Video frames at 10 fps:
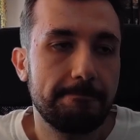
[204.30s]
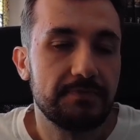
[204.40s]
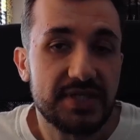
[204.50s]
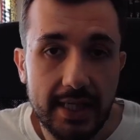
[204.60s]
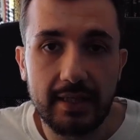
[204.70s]

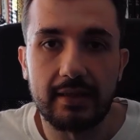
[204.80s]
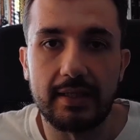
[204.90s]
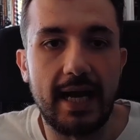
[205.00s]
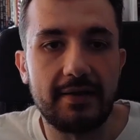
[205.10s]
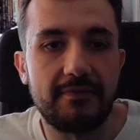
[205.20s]

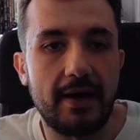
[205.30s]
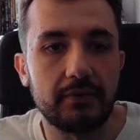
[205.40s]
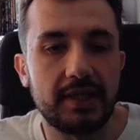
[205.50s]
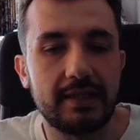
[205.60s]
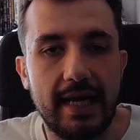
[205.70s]
Secondly, I
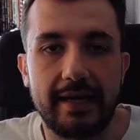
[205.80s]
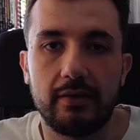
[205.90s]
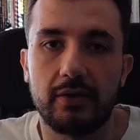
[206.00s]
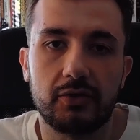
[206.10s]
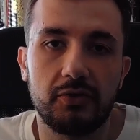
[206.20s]
found the
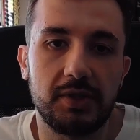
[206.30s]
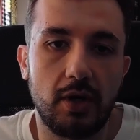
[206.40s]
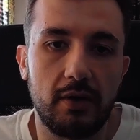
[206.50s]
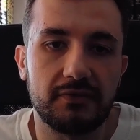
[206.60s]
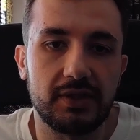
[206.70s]
dialogue to be
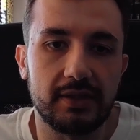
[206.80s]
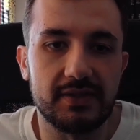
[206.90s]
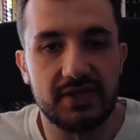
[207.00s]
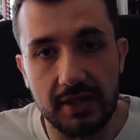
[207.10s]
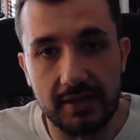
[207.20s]
often
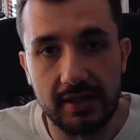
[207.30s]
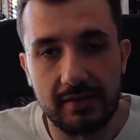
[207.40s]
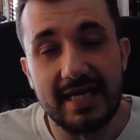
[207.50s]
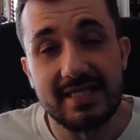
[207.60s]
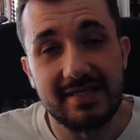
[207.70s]
stinted,
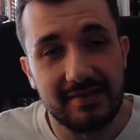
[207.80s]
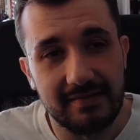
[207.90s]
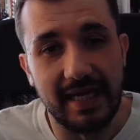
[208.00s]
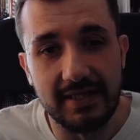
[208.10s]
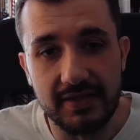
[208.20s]
as it
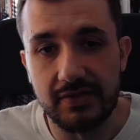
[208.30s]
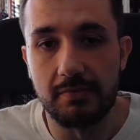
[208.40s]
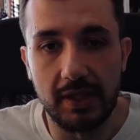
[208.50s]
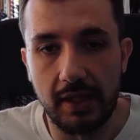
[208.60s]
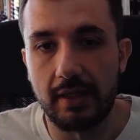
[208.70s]
tends to
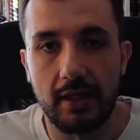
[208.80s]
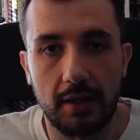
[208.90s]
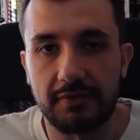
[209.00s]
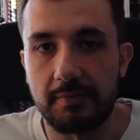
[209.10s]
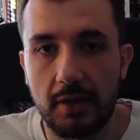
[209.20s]
be in a
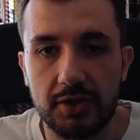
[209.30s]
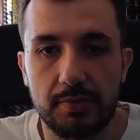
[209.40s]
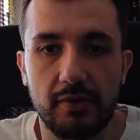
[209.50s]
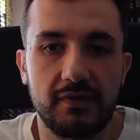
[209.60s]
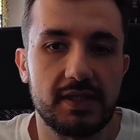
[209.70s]
lot of Polish
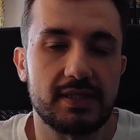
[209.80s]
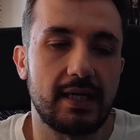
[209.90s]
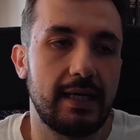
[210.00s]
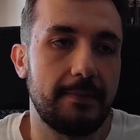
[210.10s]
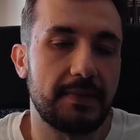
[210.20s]
movies.
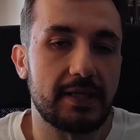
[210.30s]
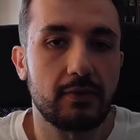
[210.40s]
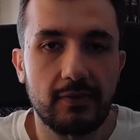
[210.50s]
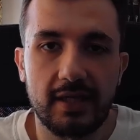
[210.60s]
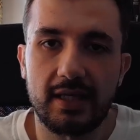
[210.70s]
Um, I
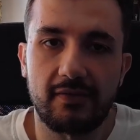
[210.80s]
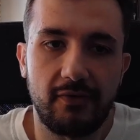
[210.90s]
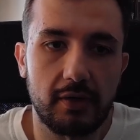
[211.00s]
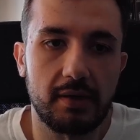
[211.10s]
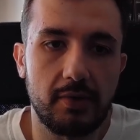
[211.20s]
do think that
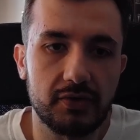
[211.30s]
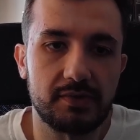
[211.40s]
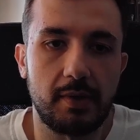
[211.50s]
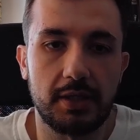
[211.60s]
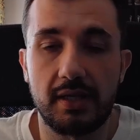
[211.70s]
for the
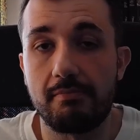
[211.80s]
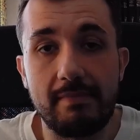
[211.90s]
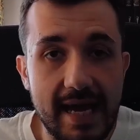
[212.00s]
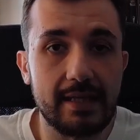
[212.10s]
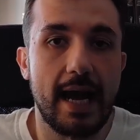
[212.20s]
most part, the
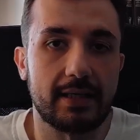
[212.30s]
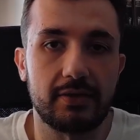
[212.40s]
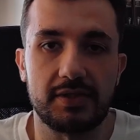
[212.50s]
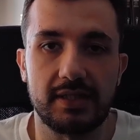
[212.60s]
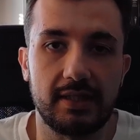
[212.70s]
main
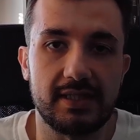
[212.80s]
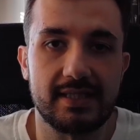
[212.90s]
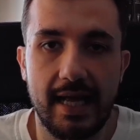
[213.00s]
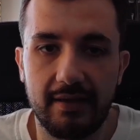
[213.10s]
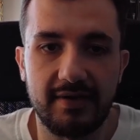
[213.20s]
actors at
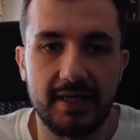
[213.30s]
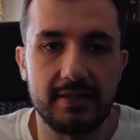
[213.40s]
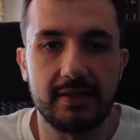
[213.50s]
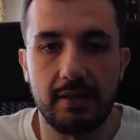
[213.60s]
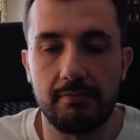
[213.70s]
least
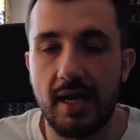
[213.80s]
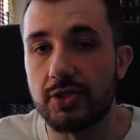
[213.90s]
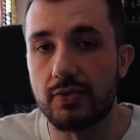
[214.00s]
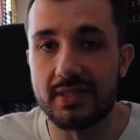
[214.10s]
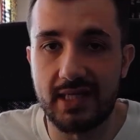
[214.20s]
elevated and
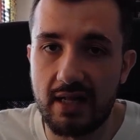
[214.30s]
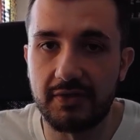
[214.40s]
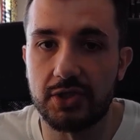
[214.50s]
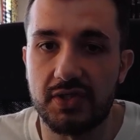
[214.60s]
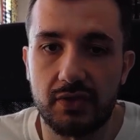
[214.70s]
managed to
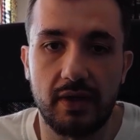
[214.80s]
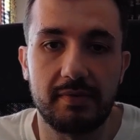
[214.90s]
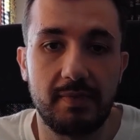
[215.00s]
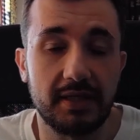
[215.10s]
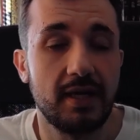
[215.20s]
salvage the
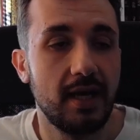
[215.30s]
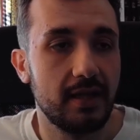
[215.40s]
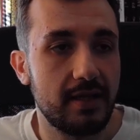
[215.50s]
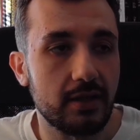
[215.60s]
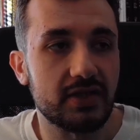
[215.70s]
script, but
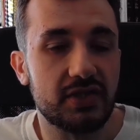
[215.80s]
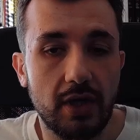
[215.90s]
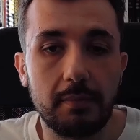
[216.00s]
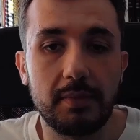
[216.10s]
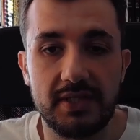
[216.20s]
there are
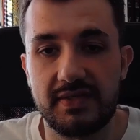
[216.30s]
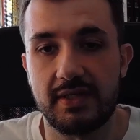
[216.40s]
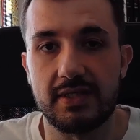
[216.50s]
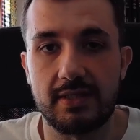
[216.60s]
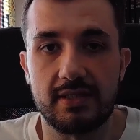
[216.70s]
some
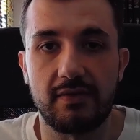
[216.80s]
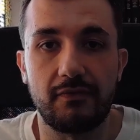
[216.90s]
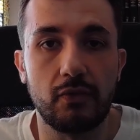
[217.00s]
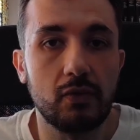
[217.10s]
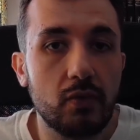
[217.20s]
instances
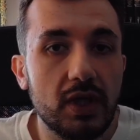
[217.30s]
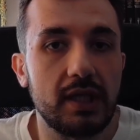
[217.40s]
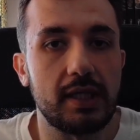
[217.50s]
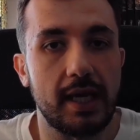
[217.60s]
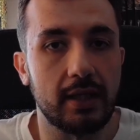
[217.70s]
of
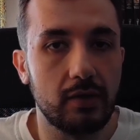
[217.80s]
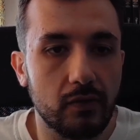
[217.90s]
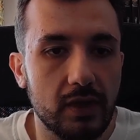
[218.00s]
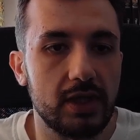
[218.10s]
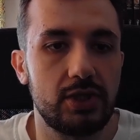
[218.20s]
really
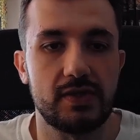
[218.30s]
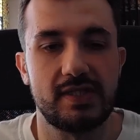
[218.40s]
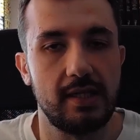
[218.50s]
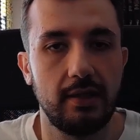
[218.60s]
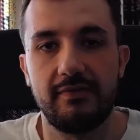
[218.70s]
egregious
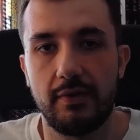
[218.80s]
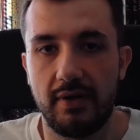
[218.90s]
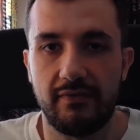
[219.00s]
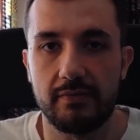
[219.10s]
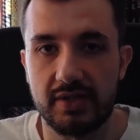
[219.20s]

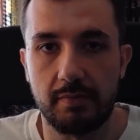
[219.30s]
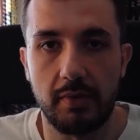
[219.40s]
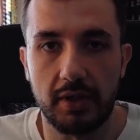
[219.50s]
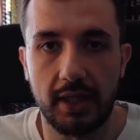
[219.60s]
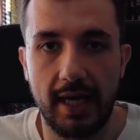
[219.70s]
delivery from
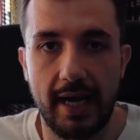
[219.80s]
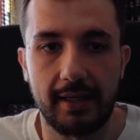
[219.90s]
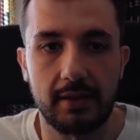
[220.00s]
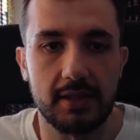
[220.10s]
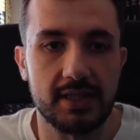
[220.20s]
supporting
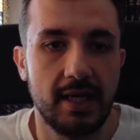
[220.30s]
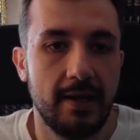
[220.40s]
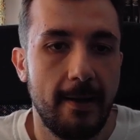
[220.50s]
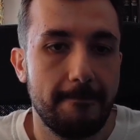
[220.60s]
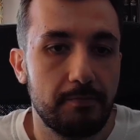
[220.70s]
characters.
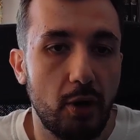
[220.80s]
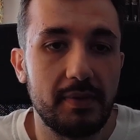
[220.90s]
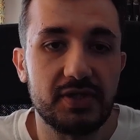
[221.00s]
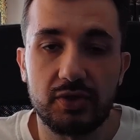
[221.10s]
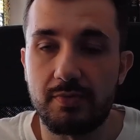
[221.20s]

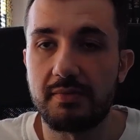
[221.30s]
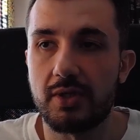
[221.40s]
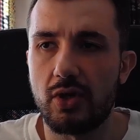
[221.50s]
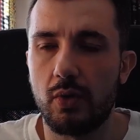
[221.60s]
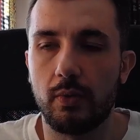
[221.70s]
Moments which made
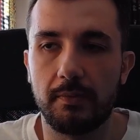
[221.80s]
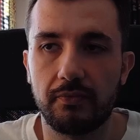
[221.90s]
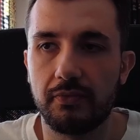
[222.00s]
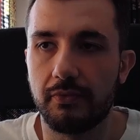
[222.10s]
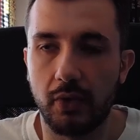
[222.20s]
me go,
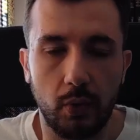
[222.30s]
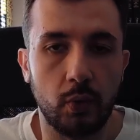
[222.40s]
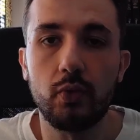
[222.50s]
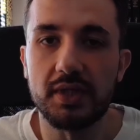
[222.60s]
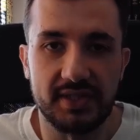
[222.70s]

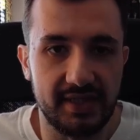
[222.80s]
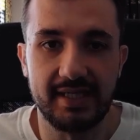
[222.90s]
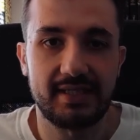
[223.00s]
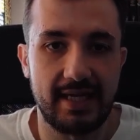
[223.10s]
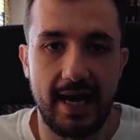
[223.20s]
who is
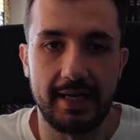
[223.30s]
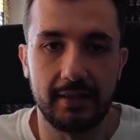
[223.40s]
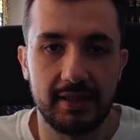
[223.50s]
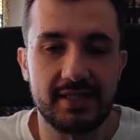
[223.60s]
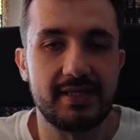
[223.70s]
this guy?
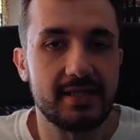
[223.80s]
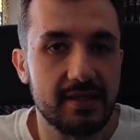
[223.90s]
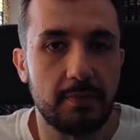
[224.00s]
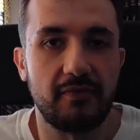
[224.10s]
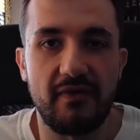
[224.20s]
Is this
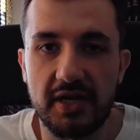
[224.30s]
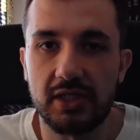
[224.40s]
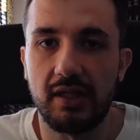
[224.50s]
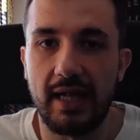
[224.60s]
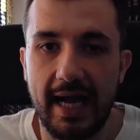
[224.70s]
a
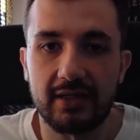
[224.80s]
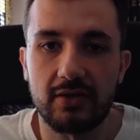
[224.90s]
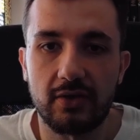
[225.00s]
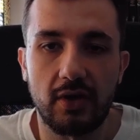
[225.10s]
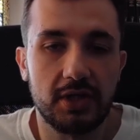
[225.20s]
professional
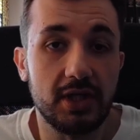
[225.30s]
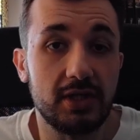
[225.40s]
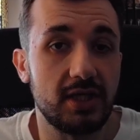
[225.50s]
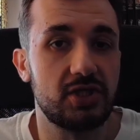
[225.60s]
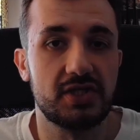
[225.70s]
actor or
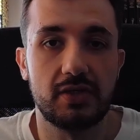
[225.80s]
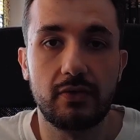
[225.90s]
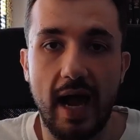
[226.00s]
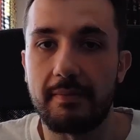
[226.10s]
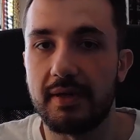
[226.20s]
did they just
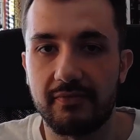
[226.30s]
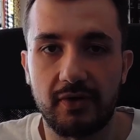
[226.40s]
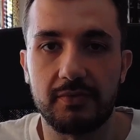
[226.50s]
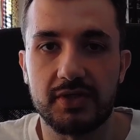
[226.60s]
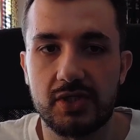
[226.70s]
grab him
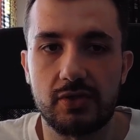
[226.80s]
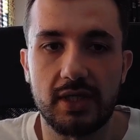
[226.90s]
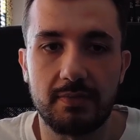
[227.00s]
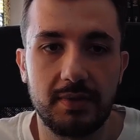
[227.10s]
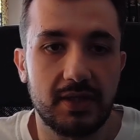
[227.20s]
from the
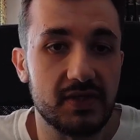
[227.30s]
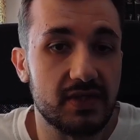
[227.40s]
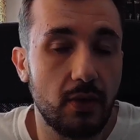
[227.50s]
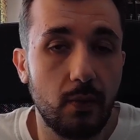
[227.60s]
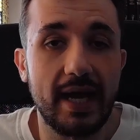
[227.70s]
street? Because
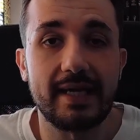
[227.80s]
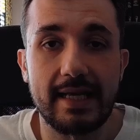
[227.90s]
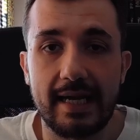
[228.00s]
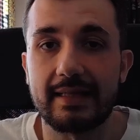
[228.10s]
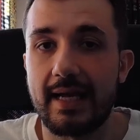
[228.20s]
the way
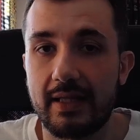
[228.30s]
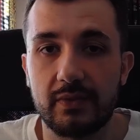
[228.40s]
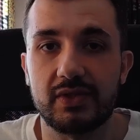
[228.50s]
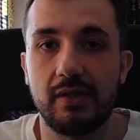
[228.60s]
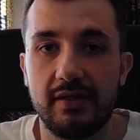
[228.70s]
that line
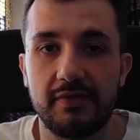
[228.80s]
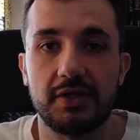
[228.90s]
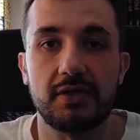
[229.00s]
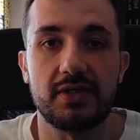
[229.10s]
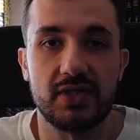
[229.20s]
was
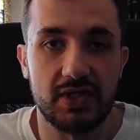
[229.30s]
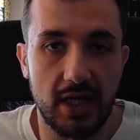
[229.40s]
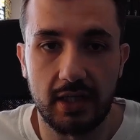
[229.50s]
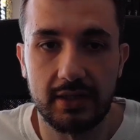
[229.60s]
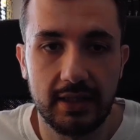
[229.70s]
delivered sucked.